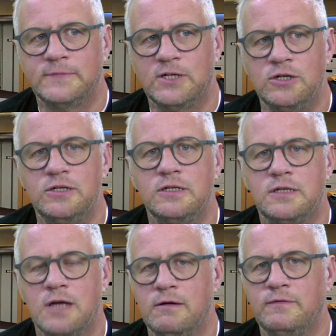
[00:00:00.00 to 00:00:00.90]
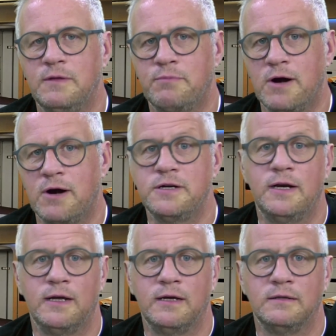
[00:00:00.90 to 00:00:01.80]
undertone of depression
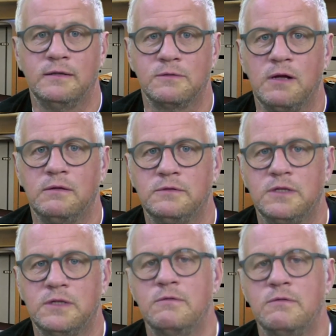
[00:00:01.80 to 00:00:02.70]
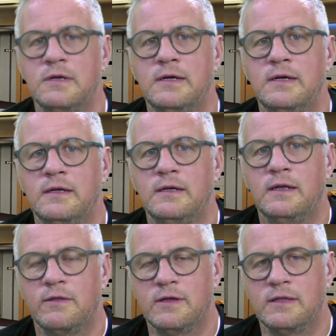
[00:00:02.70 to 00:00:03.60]
in it as well. So,
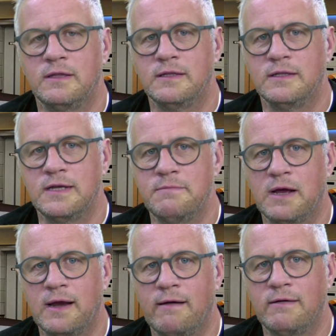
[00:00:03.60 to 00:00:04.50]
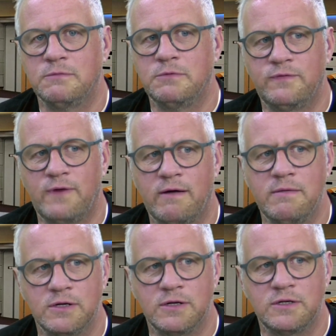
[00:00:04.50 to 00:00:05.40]
the Tin Man character was very
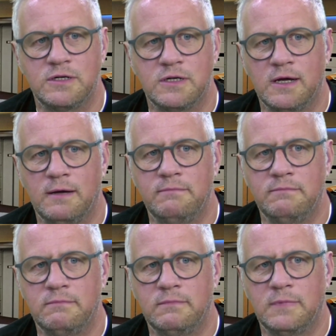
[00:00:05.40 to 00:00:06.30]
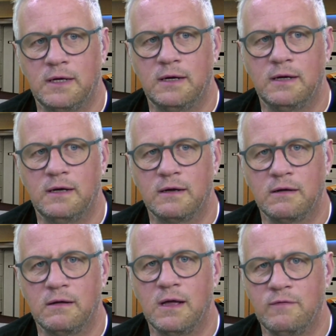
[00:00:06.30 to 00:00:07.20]
much at
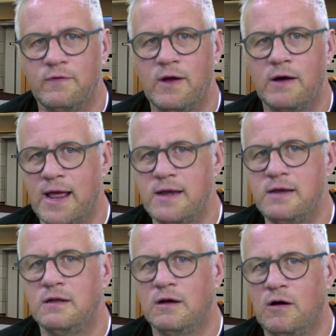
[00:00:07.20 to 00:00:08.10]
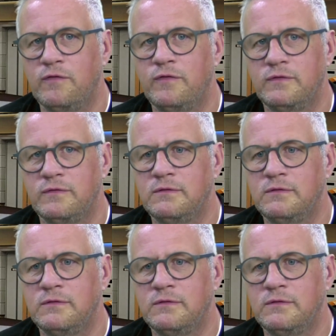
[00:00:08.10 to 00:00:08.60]
the very end of